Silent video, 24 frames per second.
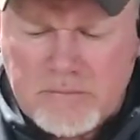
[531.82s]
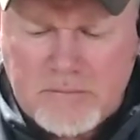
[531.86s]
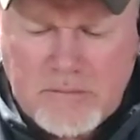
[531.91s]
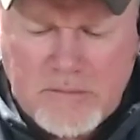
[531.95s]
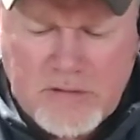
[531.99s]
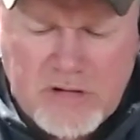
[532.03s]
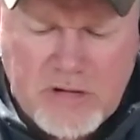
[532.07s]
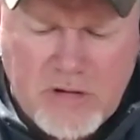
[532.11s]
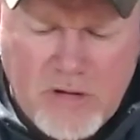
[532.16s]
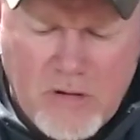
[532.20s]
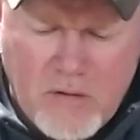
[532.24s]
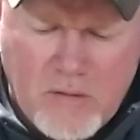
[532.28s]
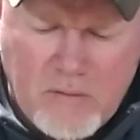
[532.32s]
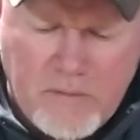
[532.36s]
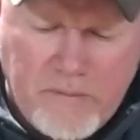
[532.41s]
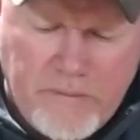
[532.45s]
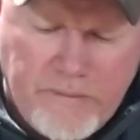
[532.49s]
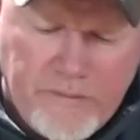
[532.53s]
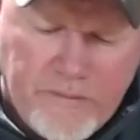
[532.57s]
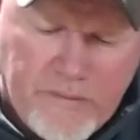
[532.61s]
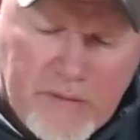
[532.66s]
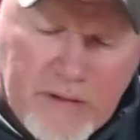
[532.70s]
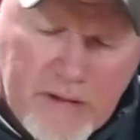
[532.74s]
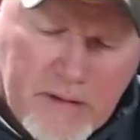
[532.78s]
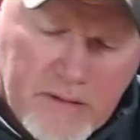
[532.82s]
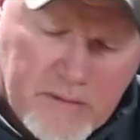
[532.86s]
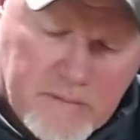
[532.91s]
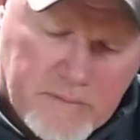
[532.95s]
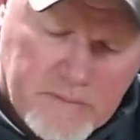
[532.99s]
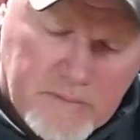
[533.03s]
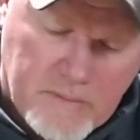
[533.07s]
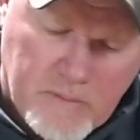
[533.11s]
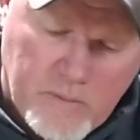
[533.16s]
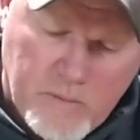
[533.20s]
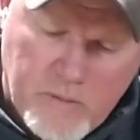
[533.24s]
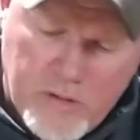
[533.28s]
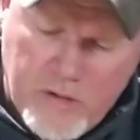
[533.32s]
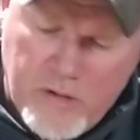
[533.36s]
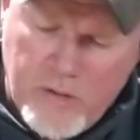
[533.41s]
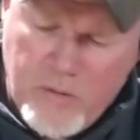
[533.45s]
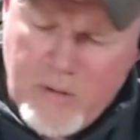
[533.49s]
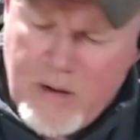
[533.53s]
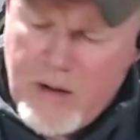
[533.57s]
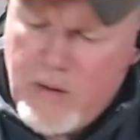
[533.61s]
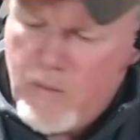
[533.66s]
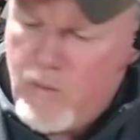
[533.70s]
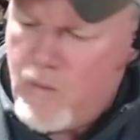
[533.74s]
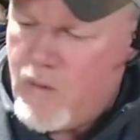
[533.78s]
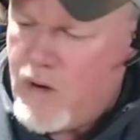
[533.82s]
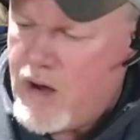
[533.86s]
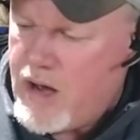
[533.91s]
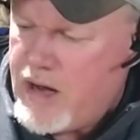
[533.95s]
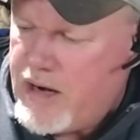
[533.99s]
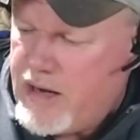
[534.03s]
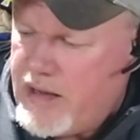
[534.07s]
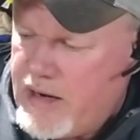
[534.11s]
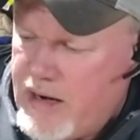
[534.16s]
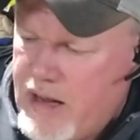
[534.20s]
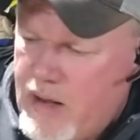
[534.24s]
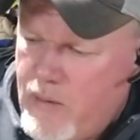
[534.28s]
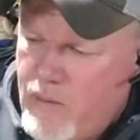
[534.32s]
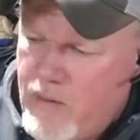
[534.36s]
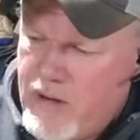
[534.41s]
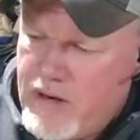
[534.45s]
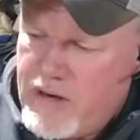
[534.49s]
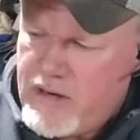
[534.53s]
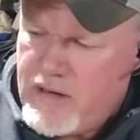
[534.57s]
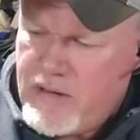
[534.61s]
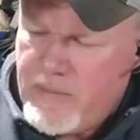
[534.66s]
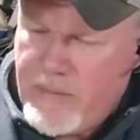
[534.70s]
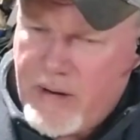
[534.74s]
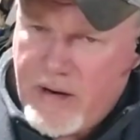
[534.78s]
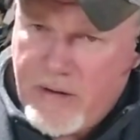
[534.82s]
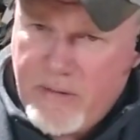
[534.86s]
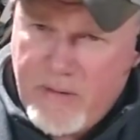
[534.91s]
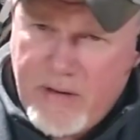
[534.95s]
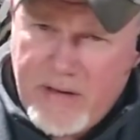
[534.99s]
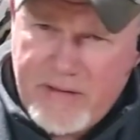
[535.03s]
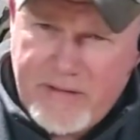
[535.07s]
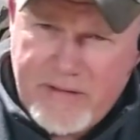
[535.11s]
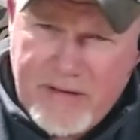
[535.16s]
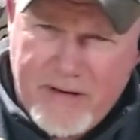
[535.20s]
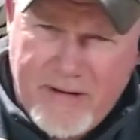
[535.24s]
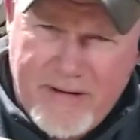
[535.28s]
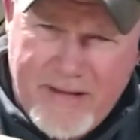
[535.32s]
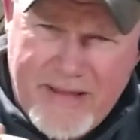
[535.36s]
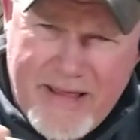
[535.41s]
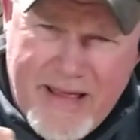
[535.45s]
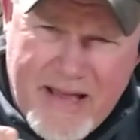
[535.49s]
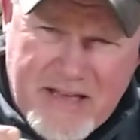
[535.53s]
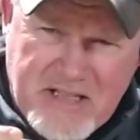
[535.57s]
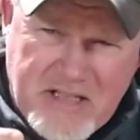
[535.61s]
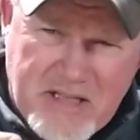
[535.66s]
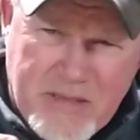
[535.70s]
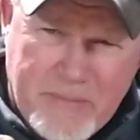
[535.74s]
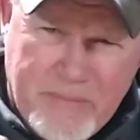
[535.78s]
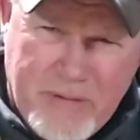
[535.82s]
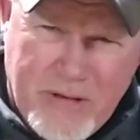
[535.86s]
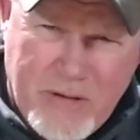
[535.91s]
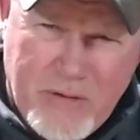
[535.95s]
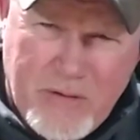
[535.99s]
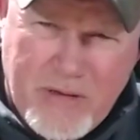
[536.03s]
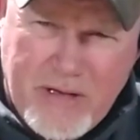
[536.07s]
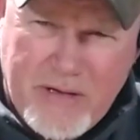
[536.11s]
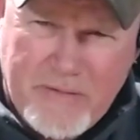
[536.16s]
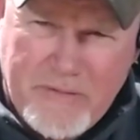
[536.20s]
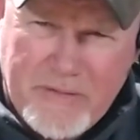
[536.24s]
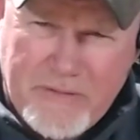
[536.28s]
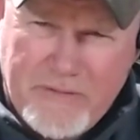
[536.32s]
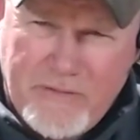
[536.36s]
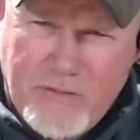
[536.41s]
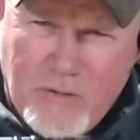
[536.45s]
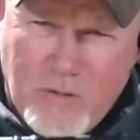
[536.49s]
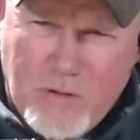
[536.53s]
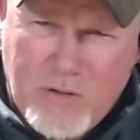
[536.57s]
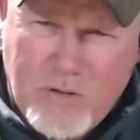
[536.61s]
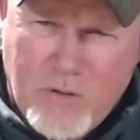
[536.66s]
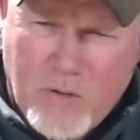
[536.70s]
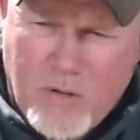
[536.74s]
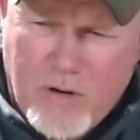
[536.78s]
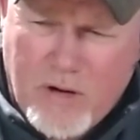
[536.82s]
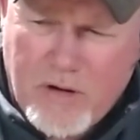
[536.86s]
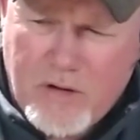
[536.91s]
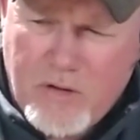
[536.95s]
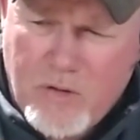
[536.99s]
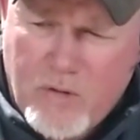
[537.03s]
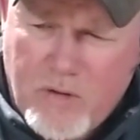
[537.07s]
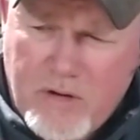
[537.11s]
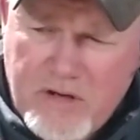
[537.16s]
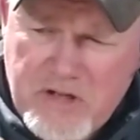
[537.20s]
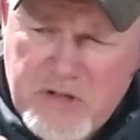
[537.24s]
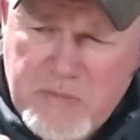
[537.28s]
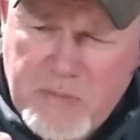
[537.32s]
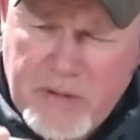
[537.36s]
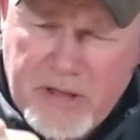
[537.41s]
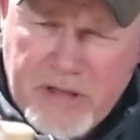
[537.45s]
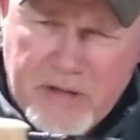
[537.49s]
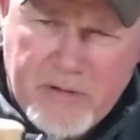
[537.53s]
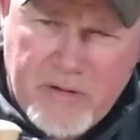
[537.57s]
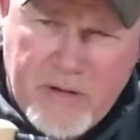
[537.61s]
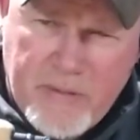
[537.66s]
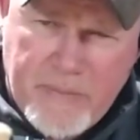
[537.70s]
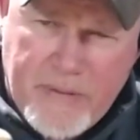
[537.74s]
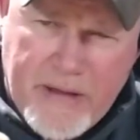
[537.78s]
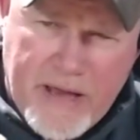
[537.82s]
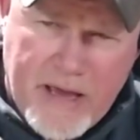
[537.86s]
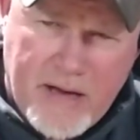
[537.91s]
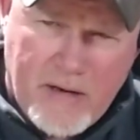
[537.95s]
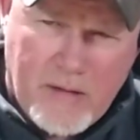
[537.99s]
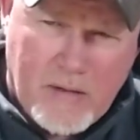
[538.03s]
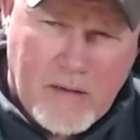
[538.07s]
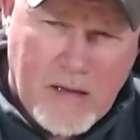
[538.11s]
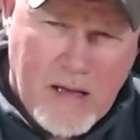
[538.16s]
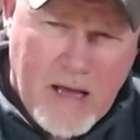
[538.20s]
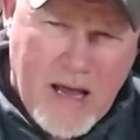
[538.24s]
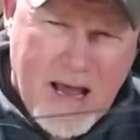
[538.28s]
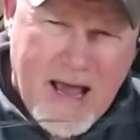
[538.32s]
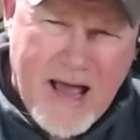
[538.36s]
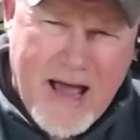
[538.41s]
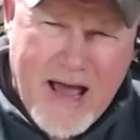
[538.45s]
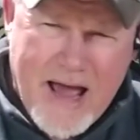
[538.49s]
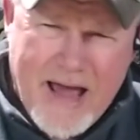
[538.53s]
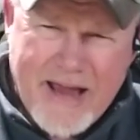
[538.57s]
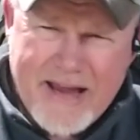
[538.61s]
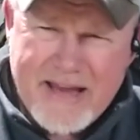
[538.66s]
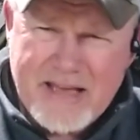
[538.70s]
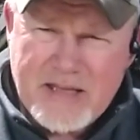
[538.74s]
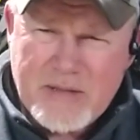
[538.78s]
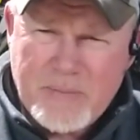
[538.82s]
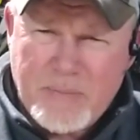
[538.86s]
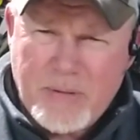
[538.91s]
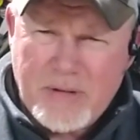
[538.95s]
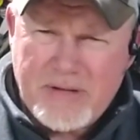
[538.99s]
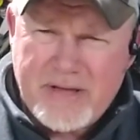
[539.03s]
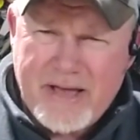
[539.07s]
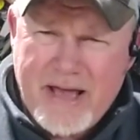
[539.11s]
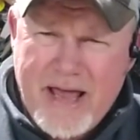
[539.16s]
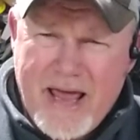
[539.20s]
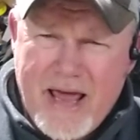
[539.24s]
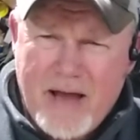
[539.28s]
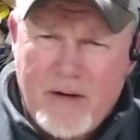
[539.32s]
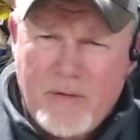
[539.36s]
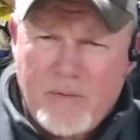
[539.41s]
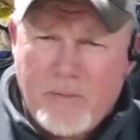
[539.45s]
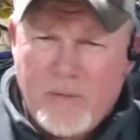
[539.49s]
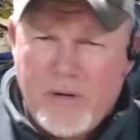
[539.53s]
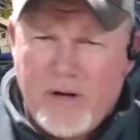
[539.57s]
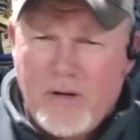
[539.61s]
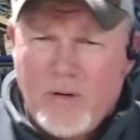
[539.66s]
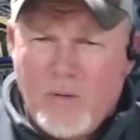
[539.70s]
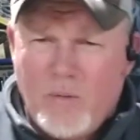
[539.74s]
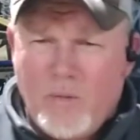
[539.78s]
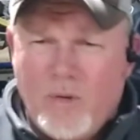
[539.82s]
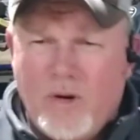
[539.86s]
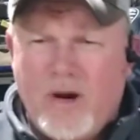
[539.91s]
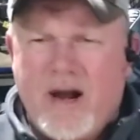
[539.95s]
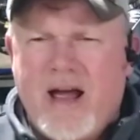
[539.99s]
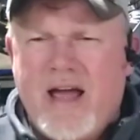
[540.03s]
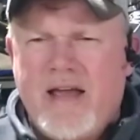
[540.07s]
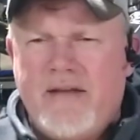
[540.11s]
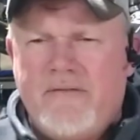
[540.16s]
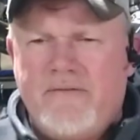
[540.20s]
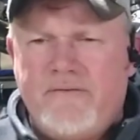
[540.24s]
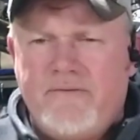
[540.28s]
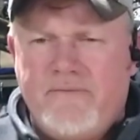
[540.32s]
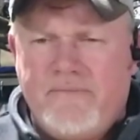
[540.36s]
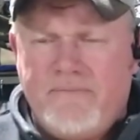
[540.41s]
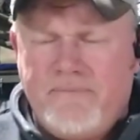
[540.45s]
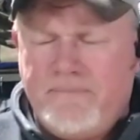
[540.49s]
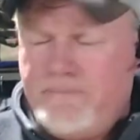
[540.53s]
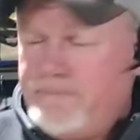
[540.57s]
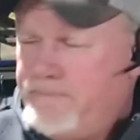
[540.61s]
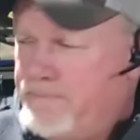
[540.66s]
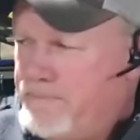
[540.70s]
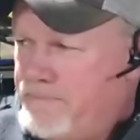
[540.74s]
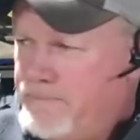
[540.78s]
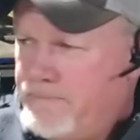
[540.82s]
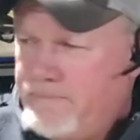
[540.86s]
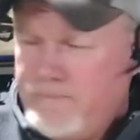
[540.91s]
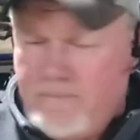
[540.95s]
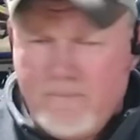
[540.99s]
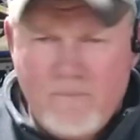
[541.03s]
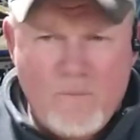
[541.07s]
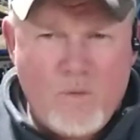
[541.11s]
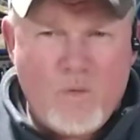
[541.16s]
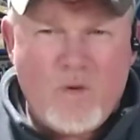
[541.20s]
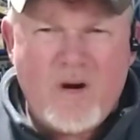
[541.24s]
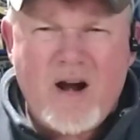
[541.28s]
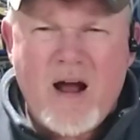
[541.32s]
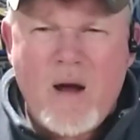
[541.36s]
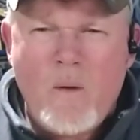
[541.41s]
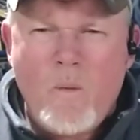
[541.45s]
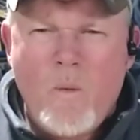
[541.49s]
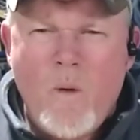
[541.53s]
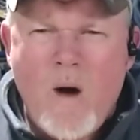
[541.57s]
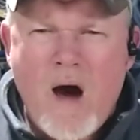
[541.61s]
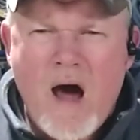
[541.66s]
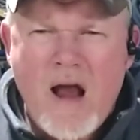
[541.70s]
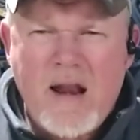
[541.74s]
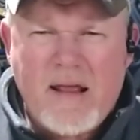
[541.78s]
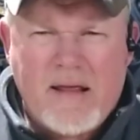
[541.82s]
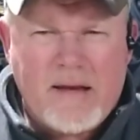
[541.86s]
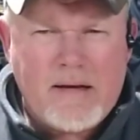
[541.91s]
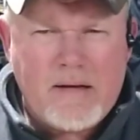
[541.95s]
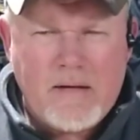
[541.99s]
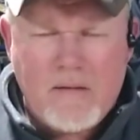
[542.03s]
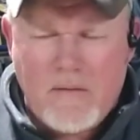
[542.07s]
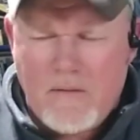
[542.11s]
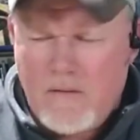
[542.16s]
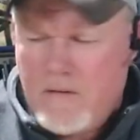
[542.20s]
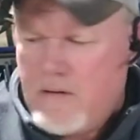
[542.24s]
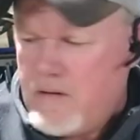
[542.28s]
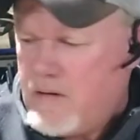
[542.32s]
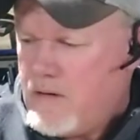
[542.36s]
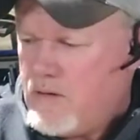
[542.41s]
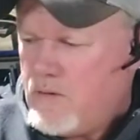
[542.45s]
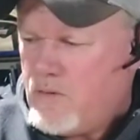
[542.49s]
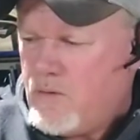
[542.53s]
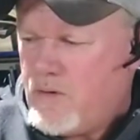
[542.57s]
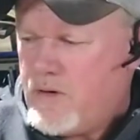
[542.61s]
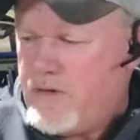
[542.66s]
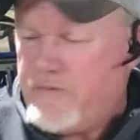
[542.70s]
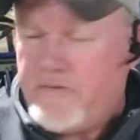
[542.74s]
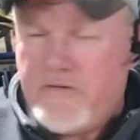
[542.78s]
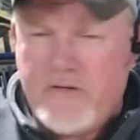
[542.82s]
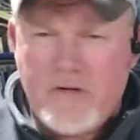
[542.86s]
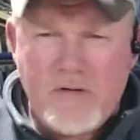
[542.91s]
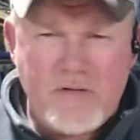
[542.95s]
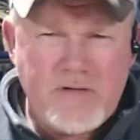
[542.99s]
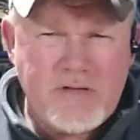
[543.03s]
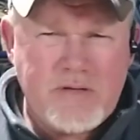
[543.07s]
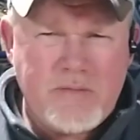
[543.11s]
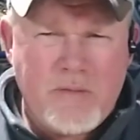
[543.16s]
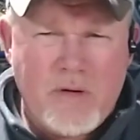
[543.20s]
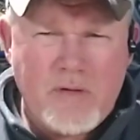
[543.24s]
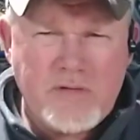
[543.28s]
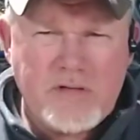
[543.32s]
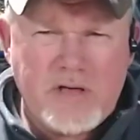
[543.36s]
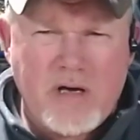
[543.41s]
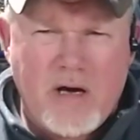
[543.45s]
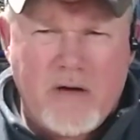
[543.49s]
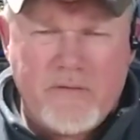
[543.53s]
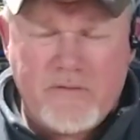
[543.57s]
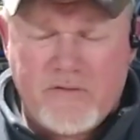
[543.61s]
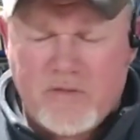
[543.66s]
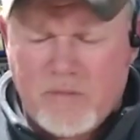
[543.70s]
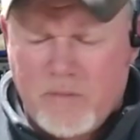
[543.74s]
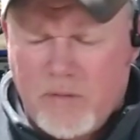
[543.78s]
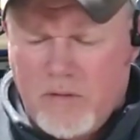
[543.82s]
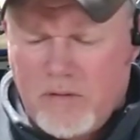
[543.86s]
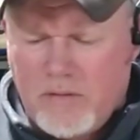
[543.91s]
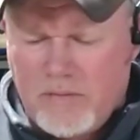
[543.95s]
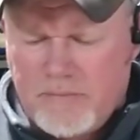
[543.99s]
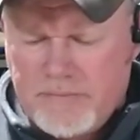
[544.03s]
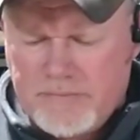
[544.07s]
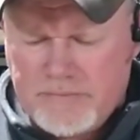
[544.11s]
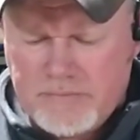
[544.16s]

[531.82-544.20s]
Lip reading: So where do I want it? I want it about right there. And that's the beauty of a full cork or a split grip handle. I get to put the reel where I want it, where it feels the most comfortable.